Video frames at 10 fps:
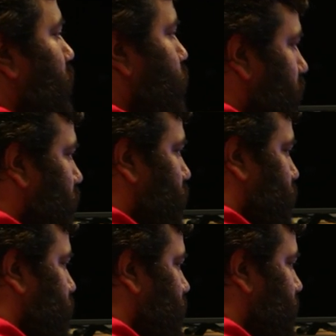Whew!
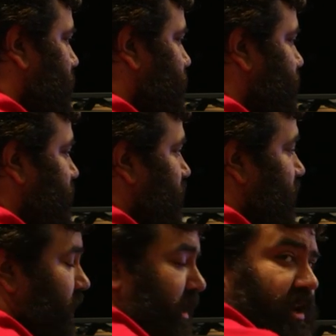
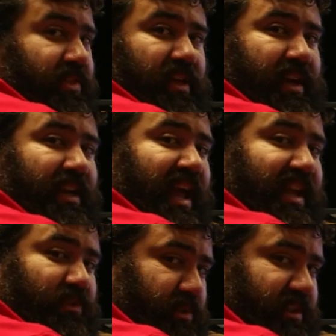And I thought
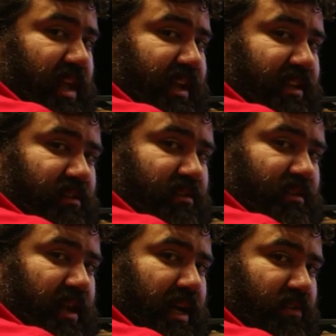connect was like
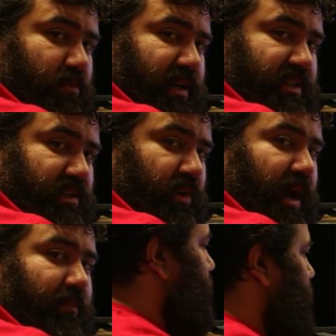kind of a piece of
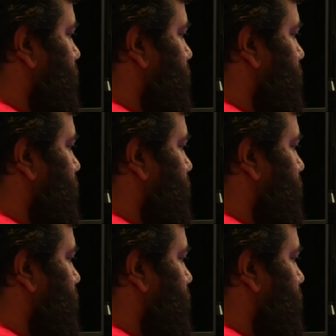crap.